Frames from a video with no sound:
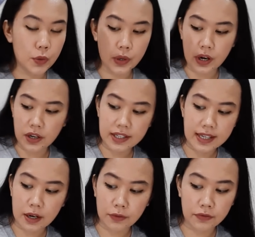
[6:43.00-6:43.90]

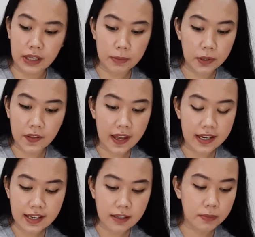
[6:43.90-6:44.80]
Regardless how feeble that
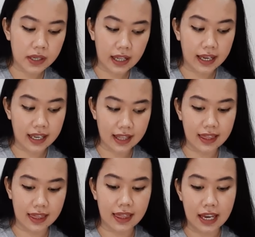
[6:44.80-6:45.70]
is, but like,
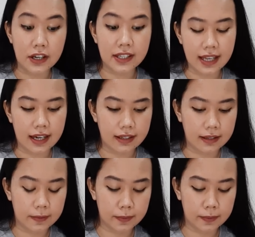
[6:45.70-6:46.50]
there is that.